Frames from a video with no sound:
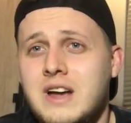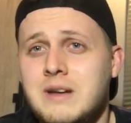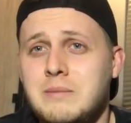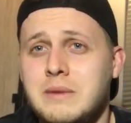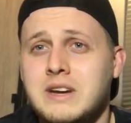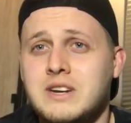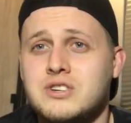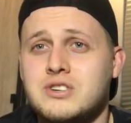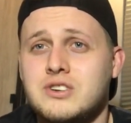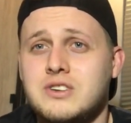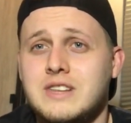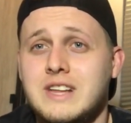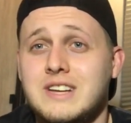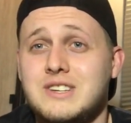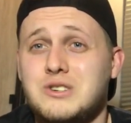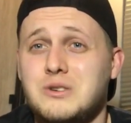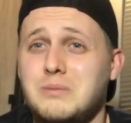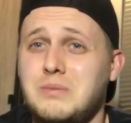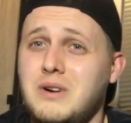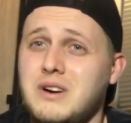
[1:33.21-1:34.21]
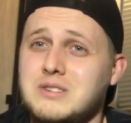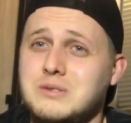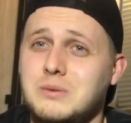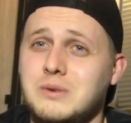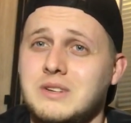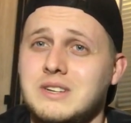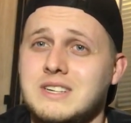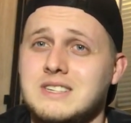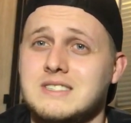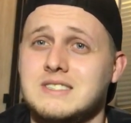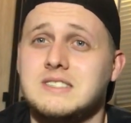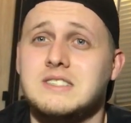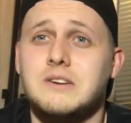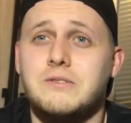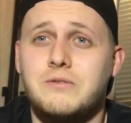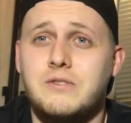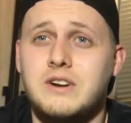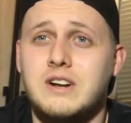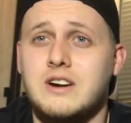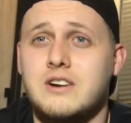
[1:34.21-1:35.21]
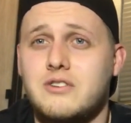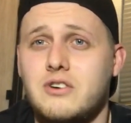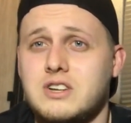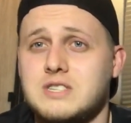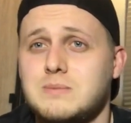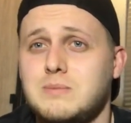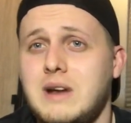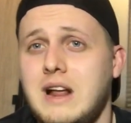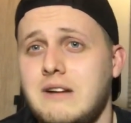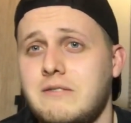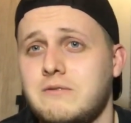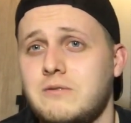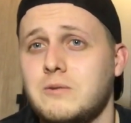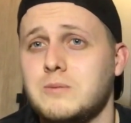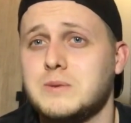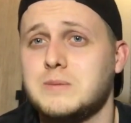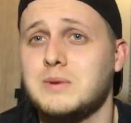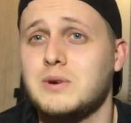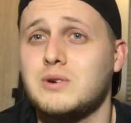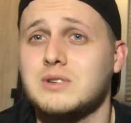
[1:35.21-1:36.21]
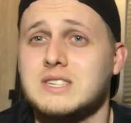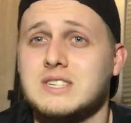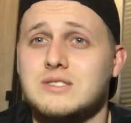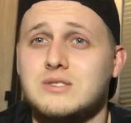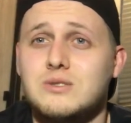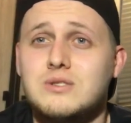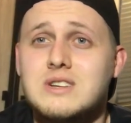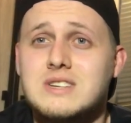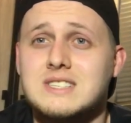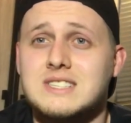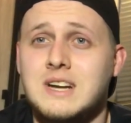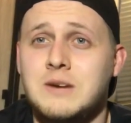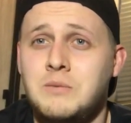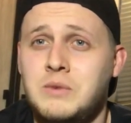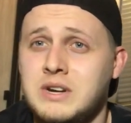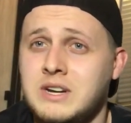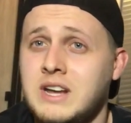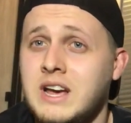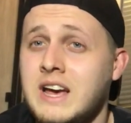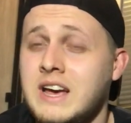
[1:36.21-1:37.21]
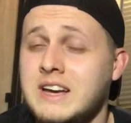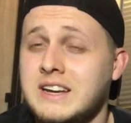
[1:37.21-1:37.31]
and make sure that your password is different across platforms because as soon as someone